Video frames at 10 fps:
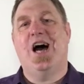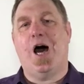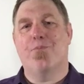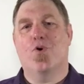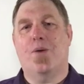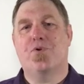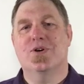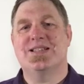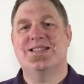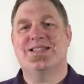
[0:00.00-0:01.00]
I'm Rob
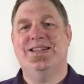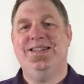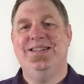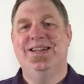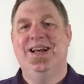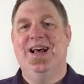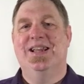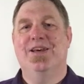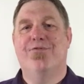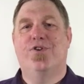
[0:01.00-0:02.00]
Christensen.
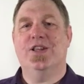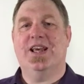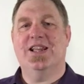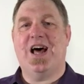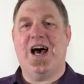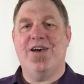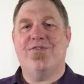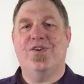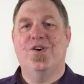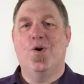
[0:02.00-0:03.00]
Live fully
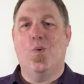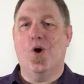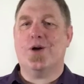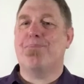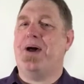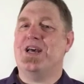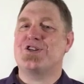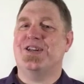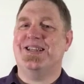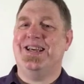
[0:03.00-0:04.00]
alive, work
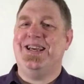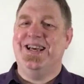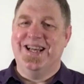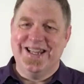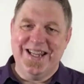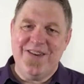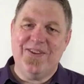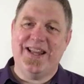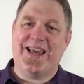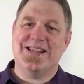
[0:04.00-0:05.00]
passionately,
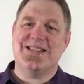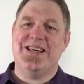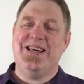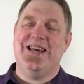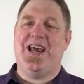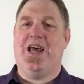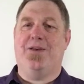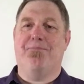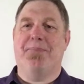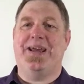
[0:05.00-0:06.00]
leave a legacy,
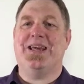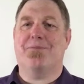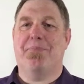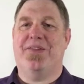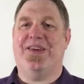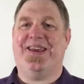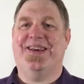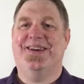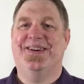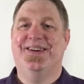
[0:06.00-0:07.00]
and make it mythic.